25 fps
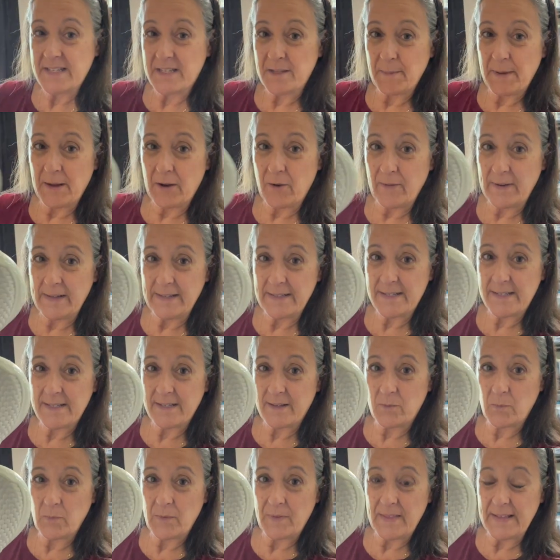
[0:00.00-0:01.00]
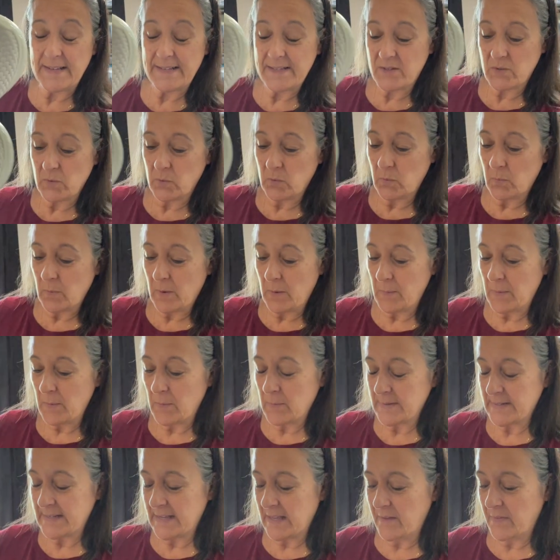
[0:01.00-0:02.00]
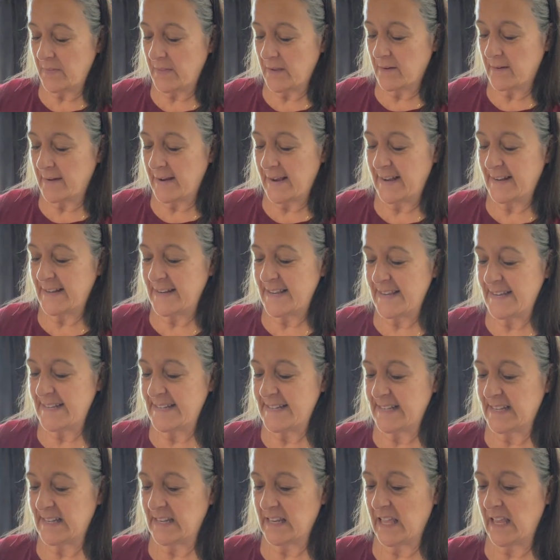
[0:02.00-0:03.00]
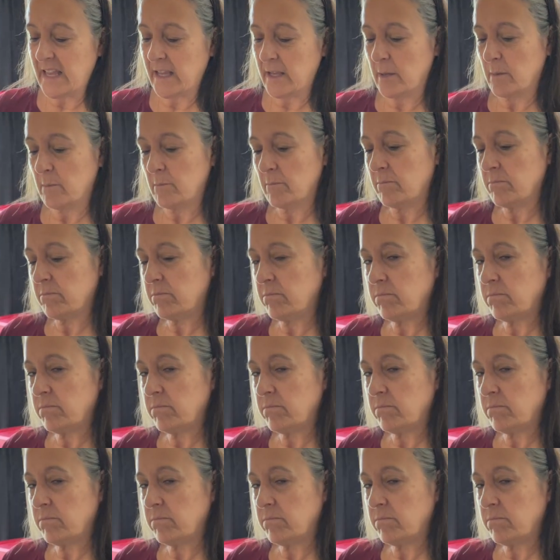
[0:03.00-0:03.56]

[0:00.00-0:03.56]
to my grandson when they sold while we were down there, and he didn't like them.